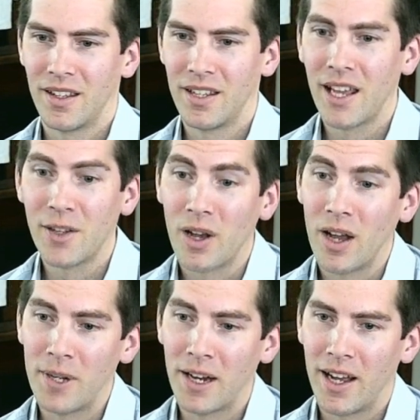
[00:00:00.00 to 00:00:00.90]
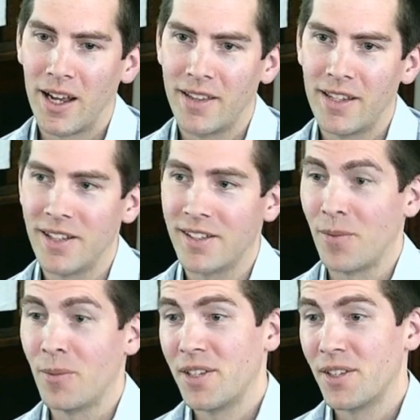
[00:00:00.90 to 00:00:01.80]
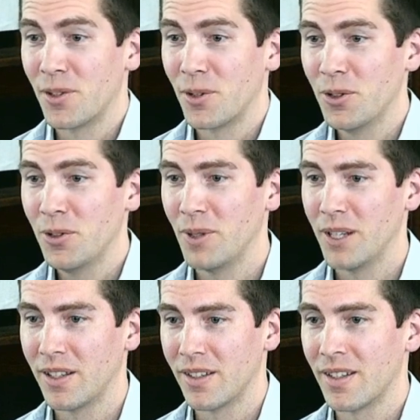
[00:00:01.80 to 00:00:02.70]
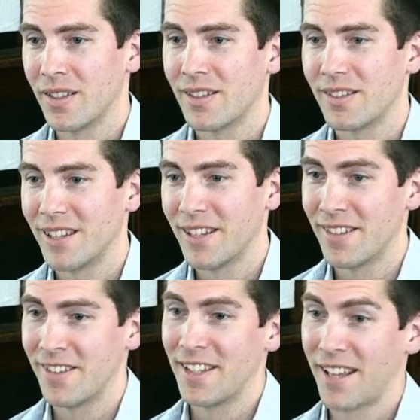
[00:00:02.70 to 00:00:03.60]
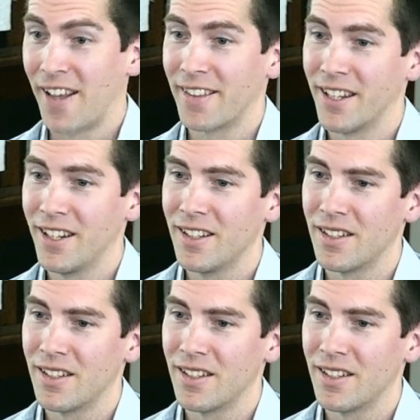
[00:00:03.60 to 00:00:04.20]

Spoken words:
I think in some ways it's good because it's out there.